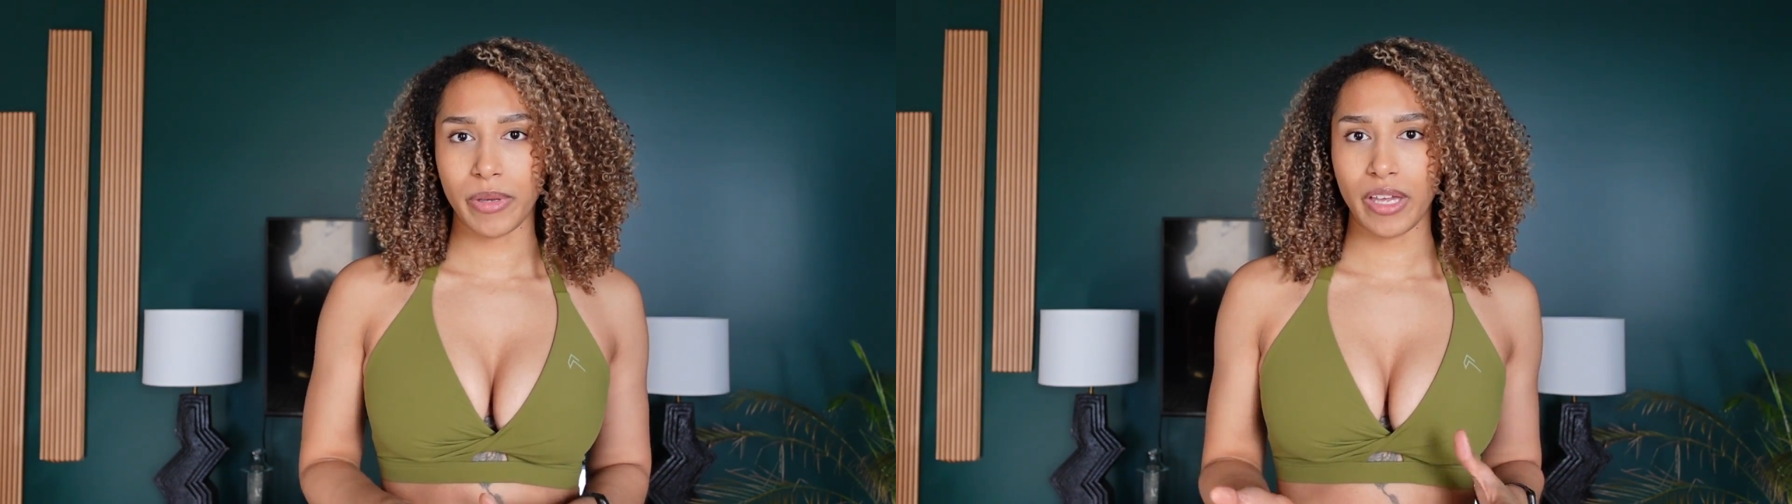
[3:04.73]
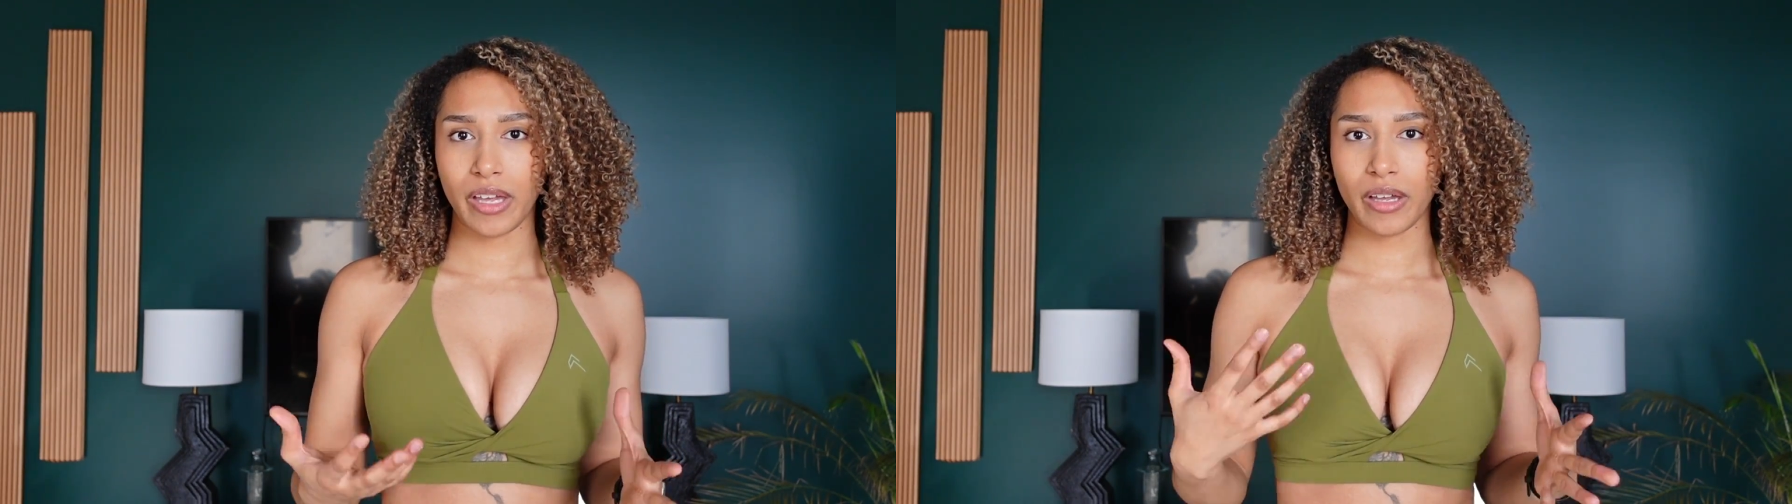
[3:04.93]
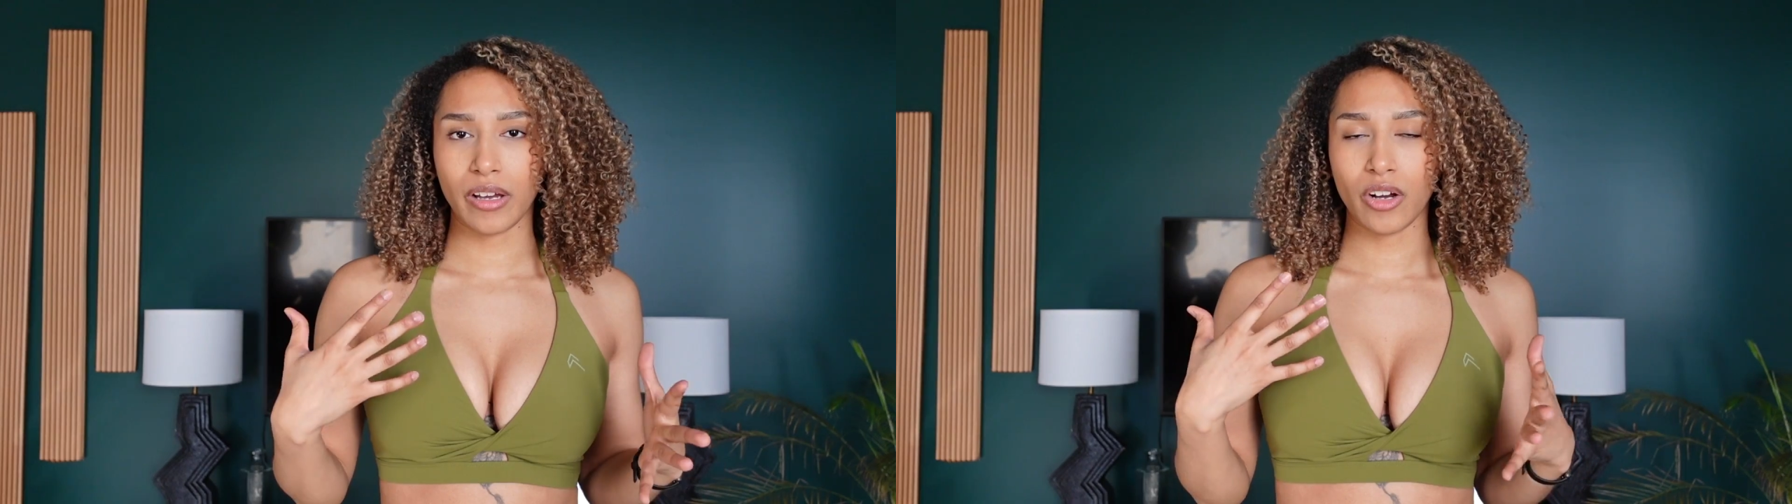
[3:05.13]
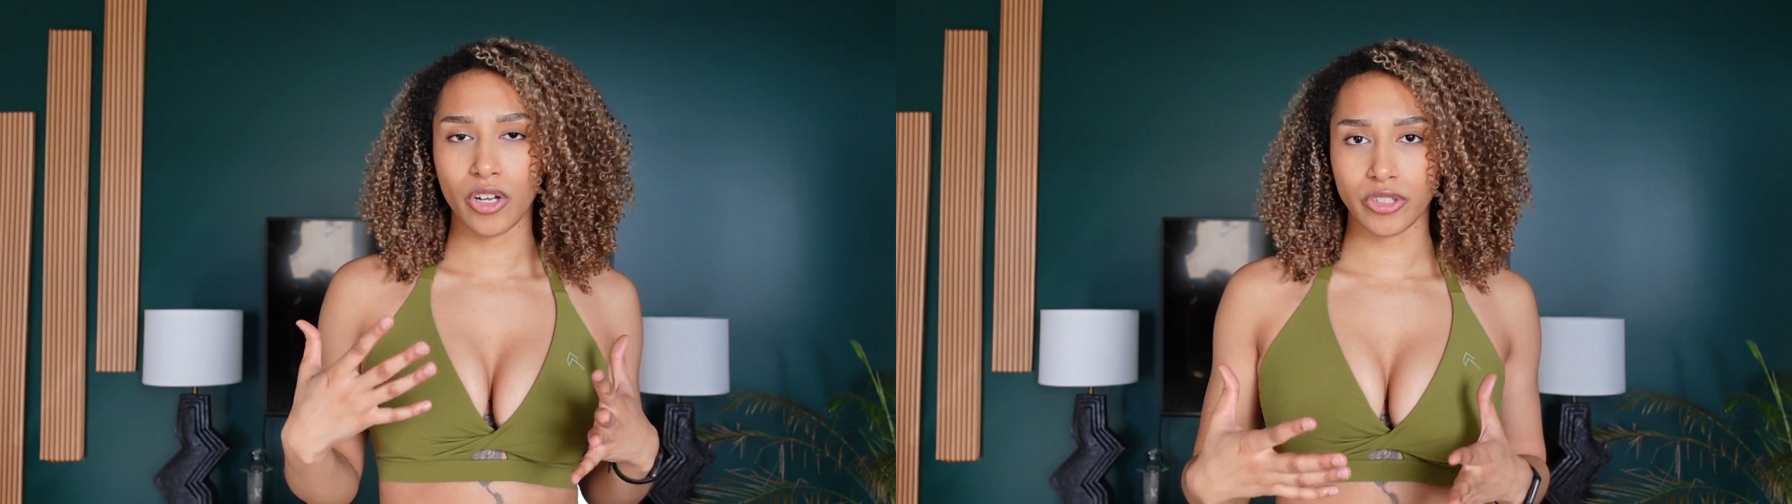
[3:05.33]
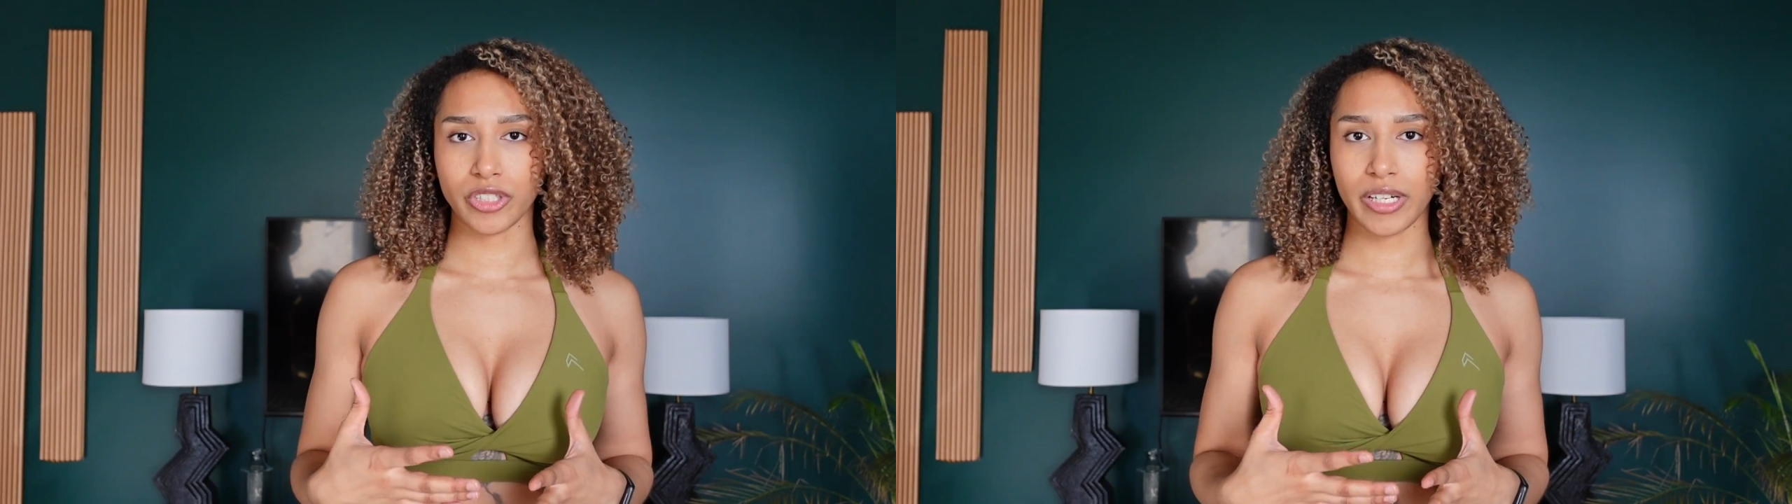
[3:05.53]
being a
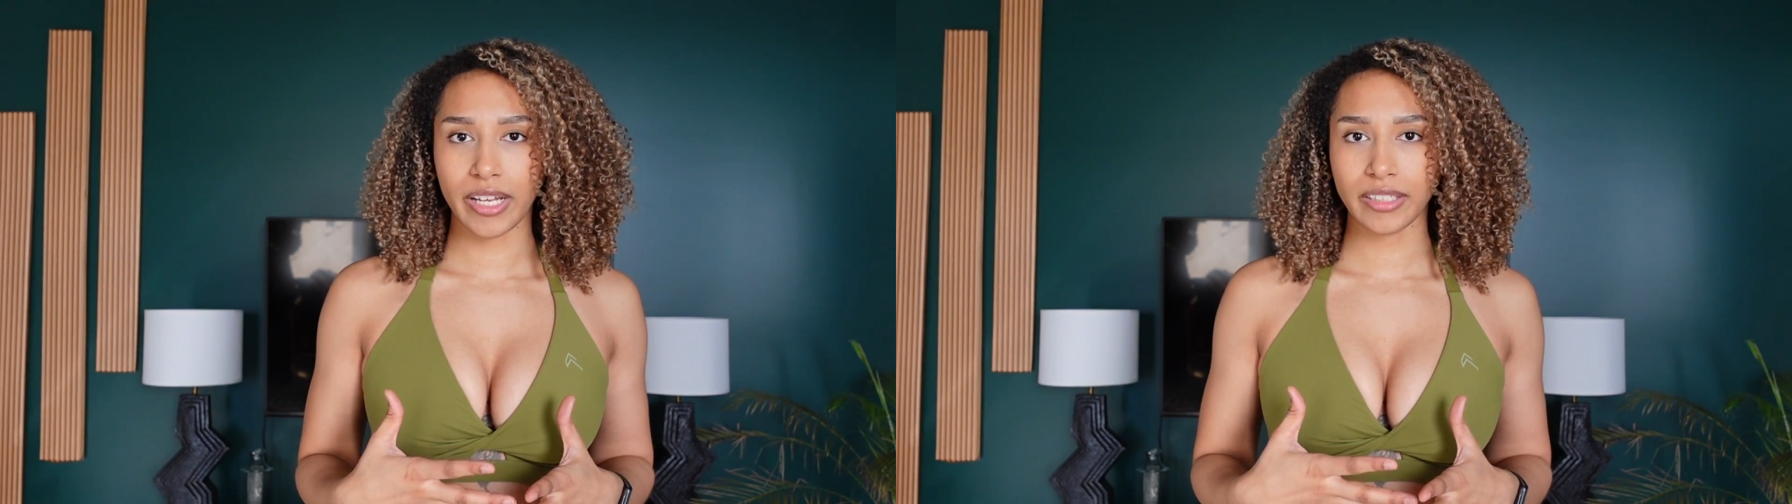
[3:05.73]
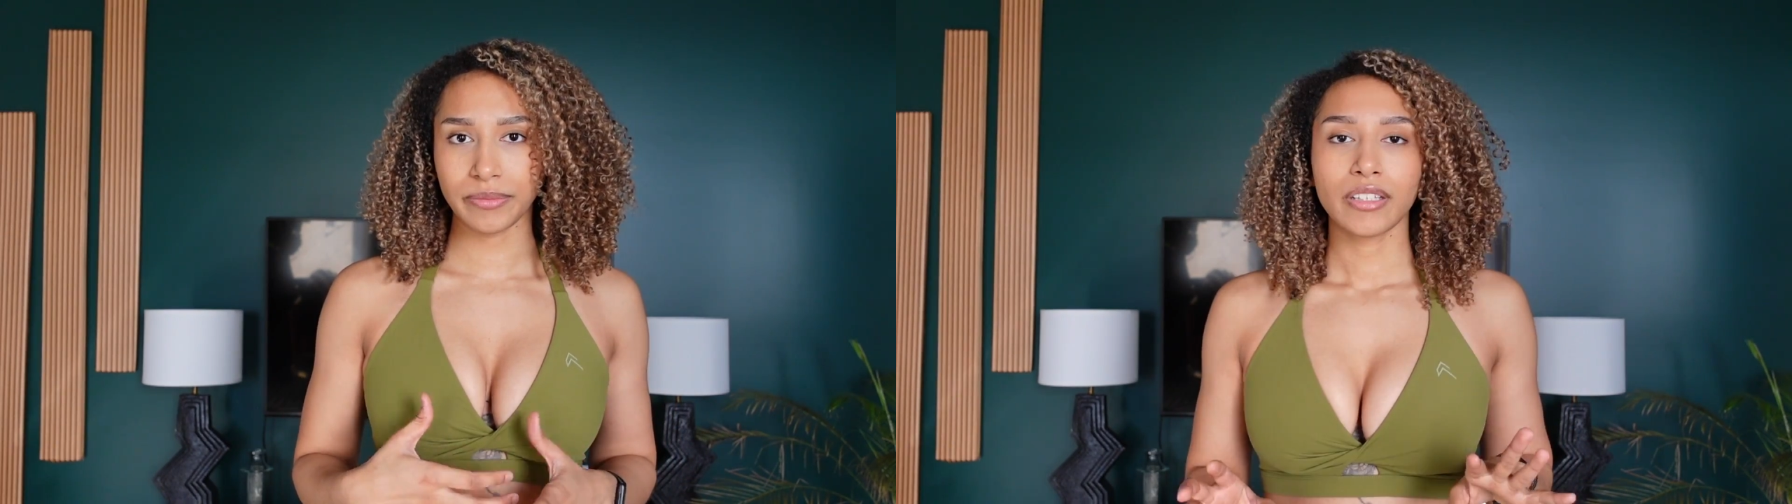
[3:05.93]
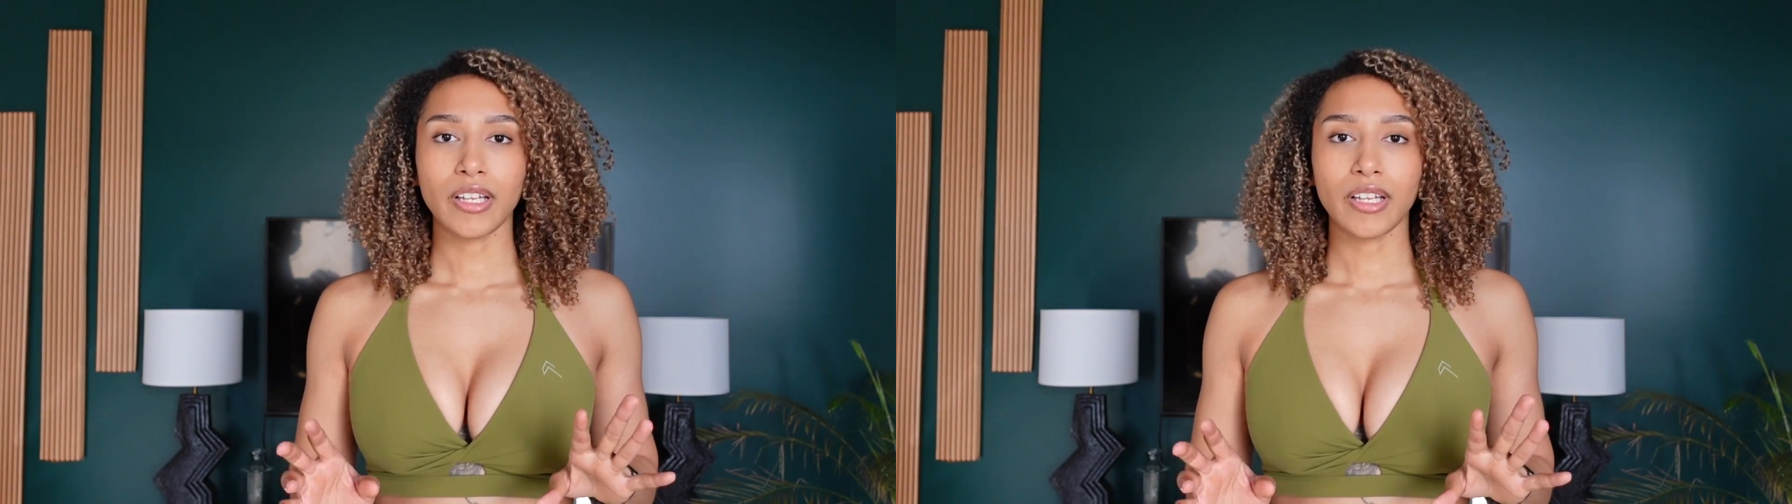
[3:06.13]
halter neck.